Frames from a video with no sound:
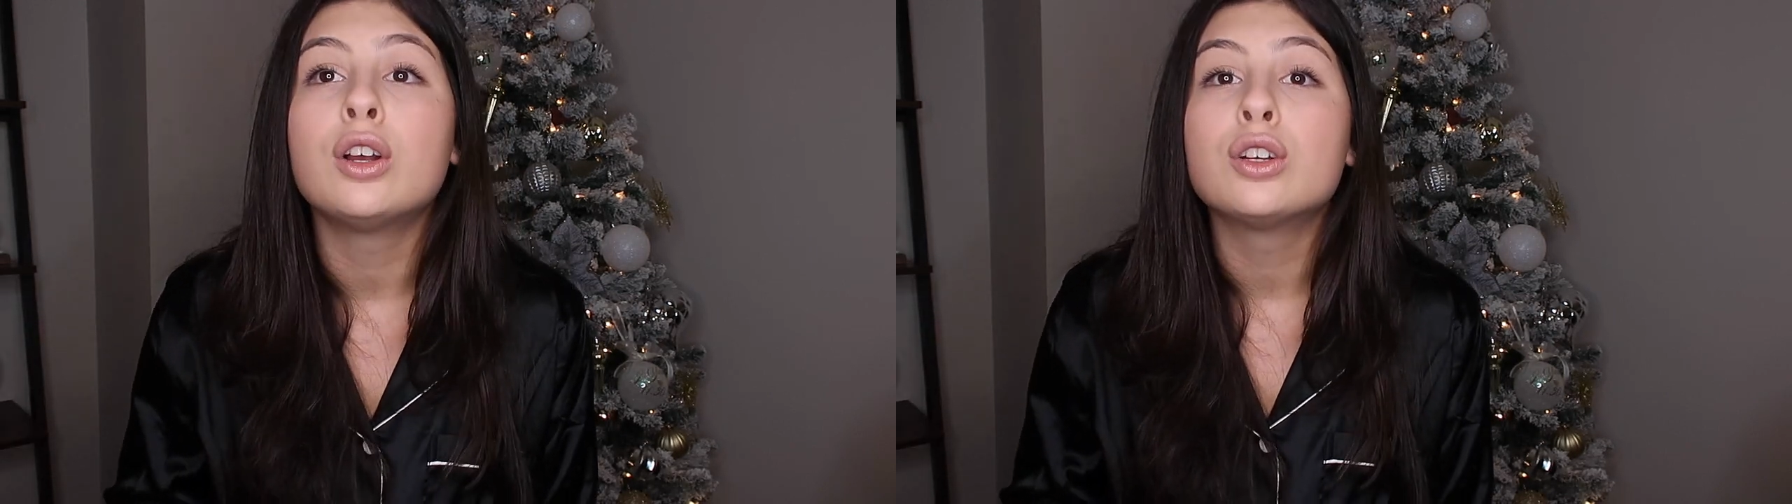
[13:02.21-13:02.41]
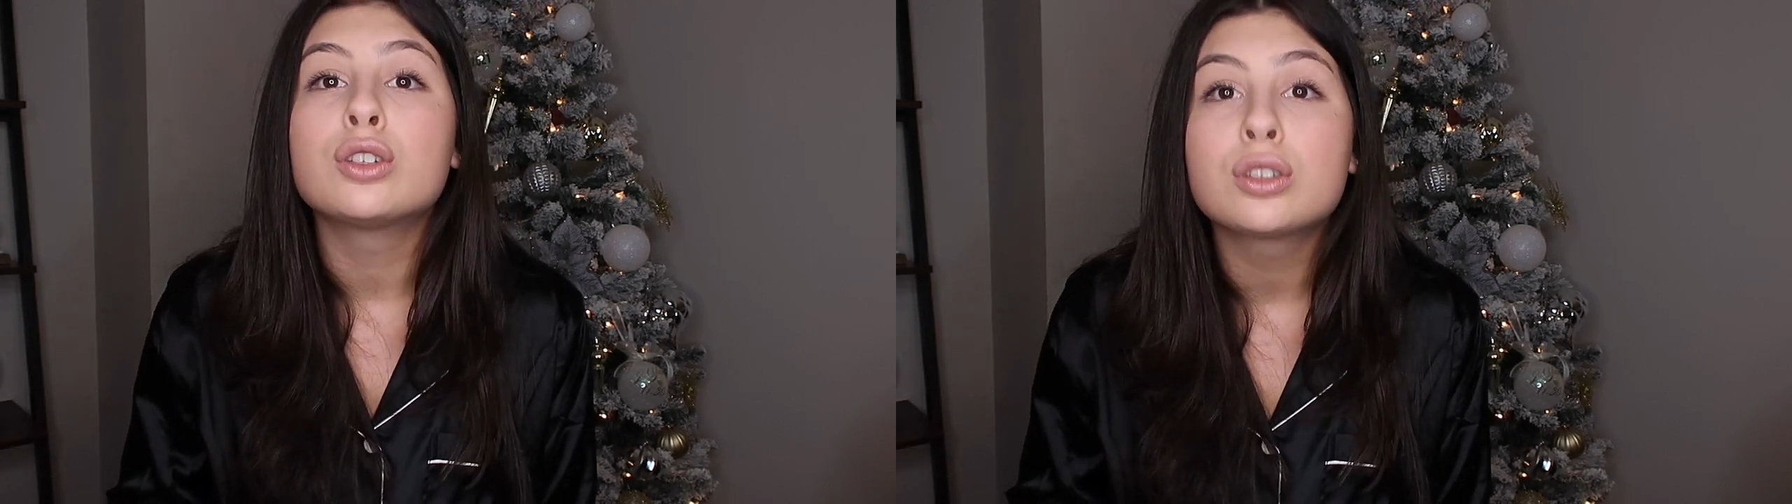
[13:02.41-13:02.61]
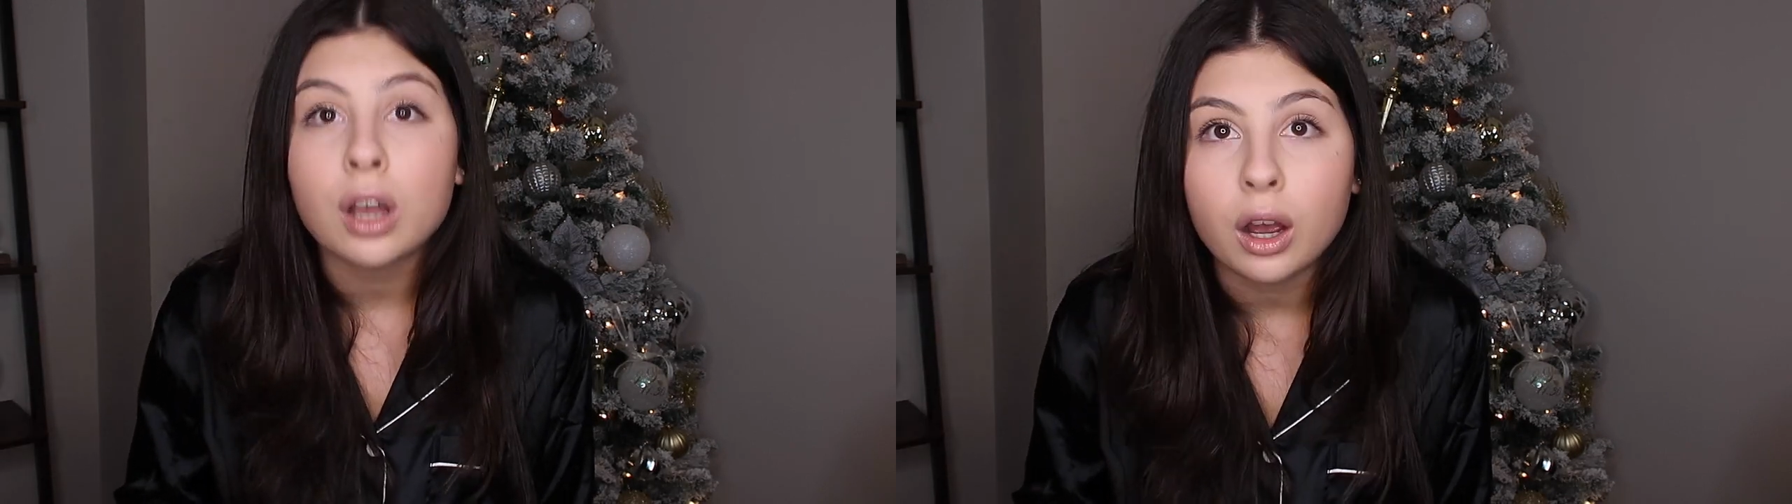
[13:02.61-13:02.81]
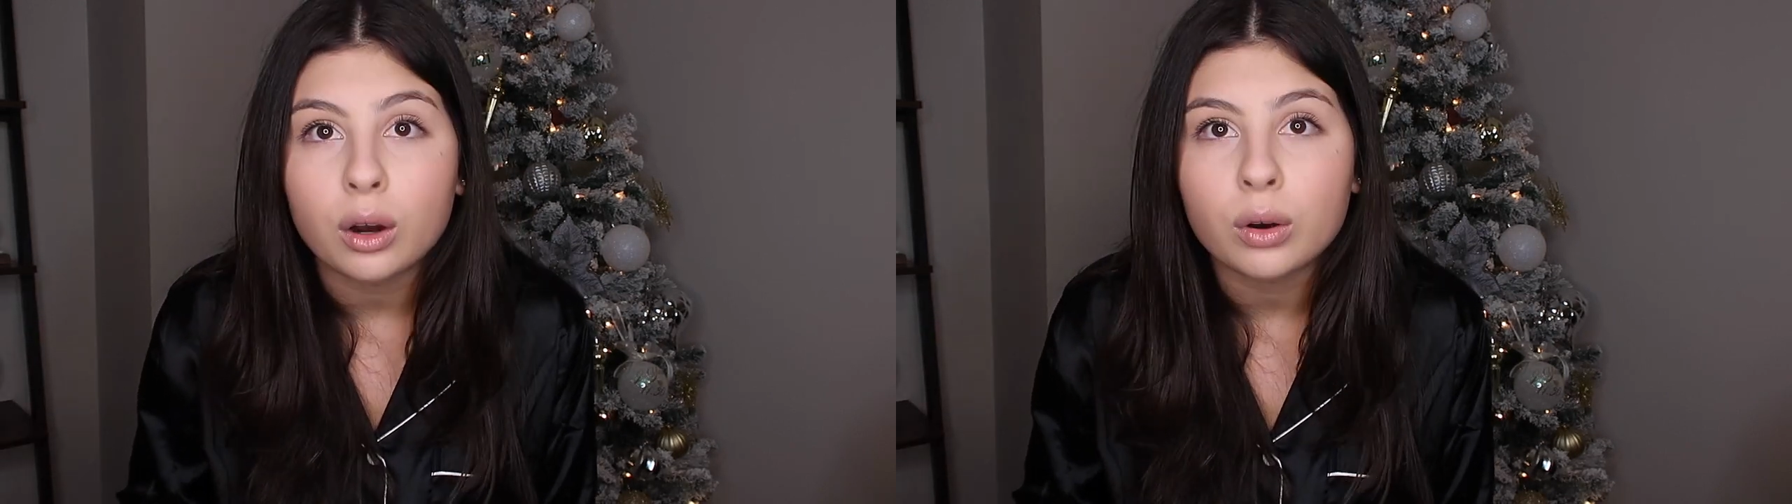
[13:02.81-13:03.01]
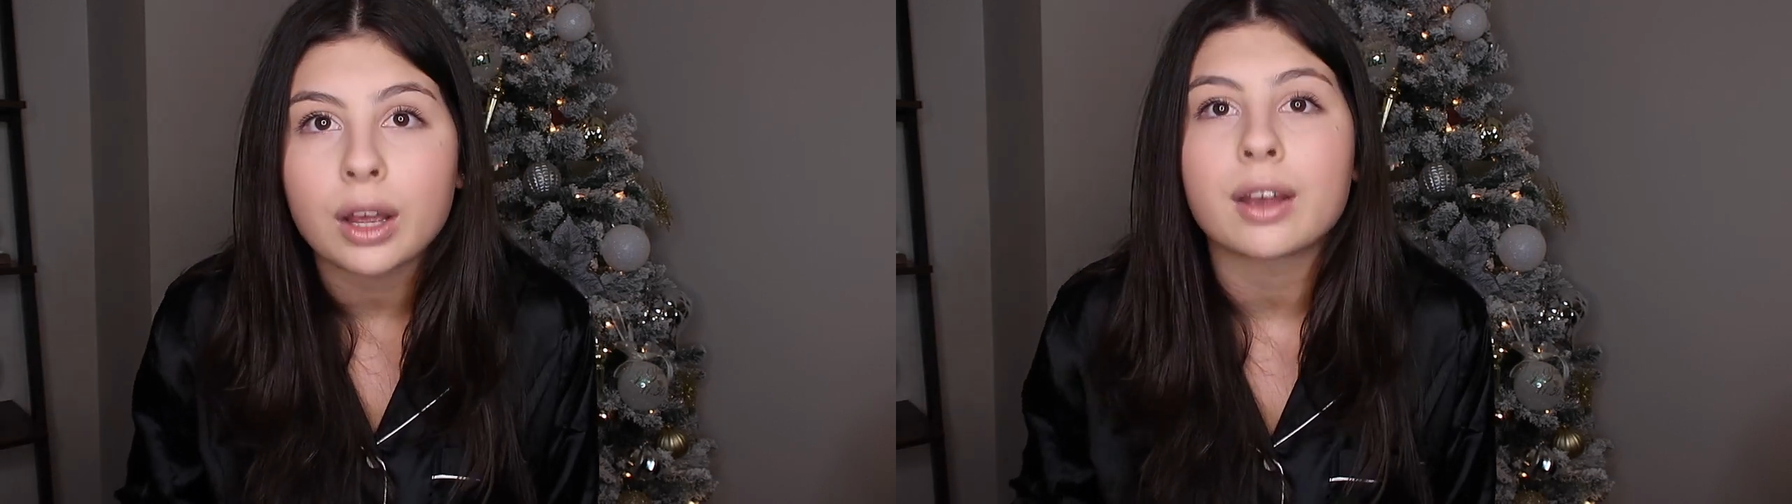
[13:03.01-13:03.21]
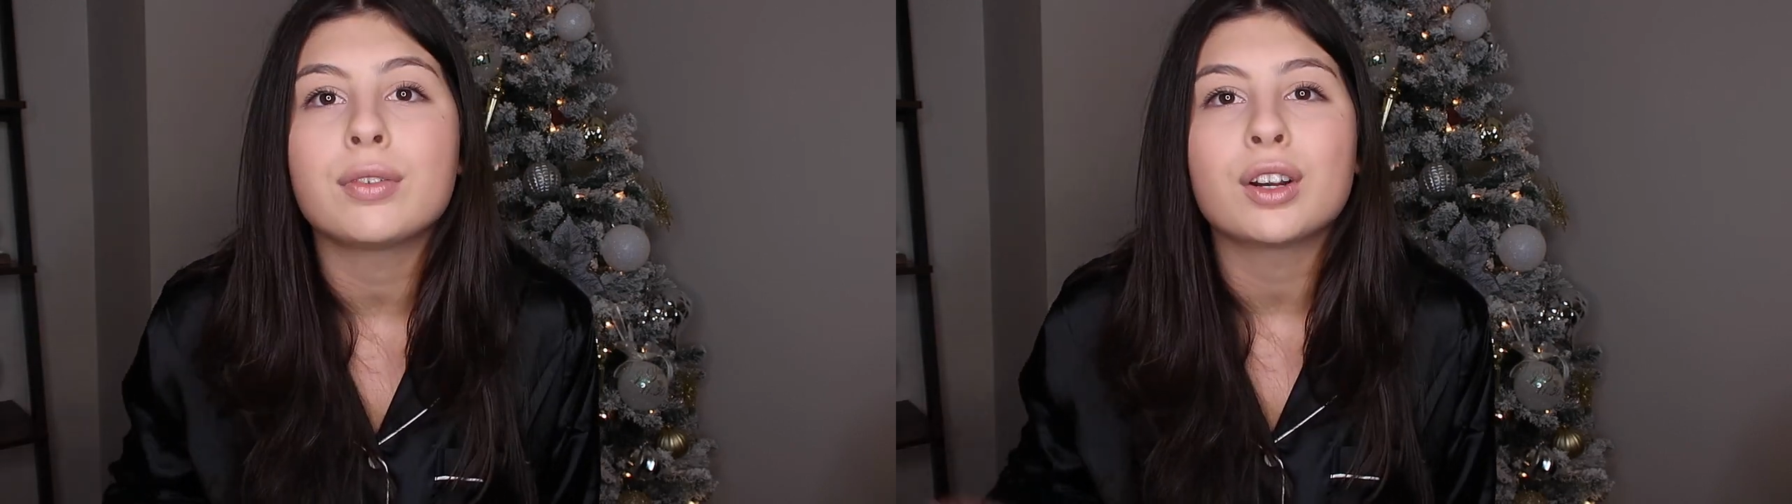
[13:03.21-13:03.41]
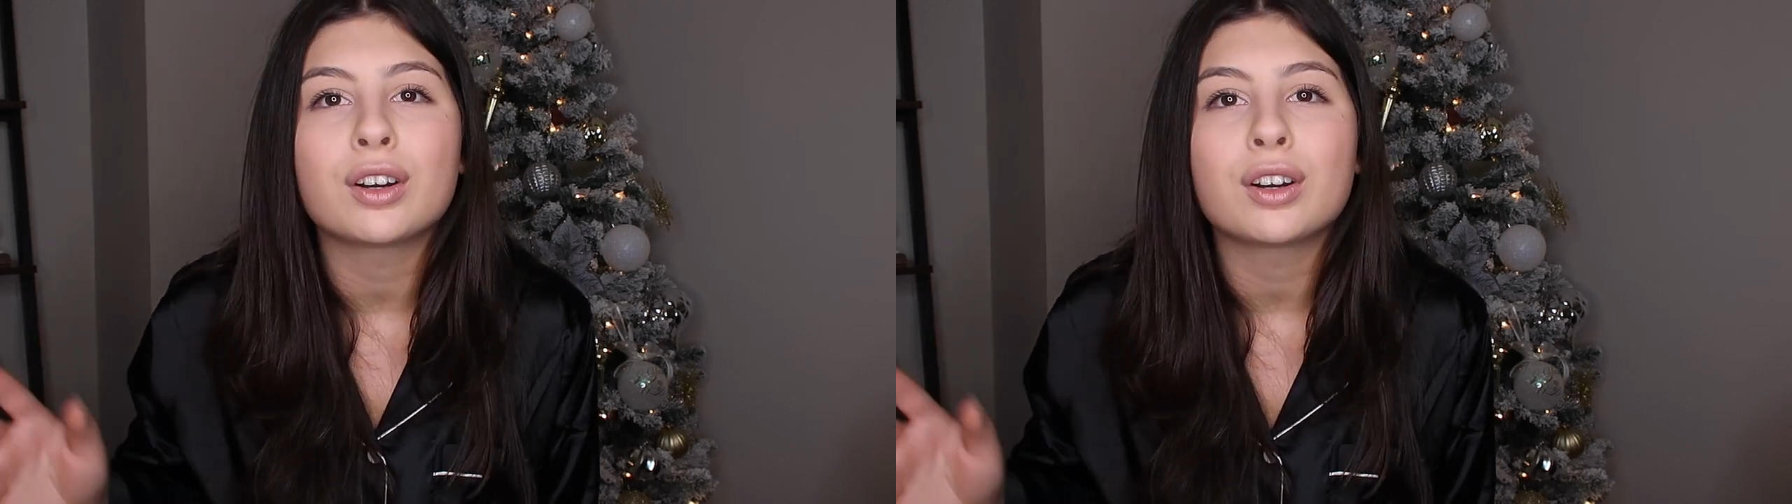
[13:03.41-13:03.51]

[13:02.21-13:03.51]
So if you're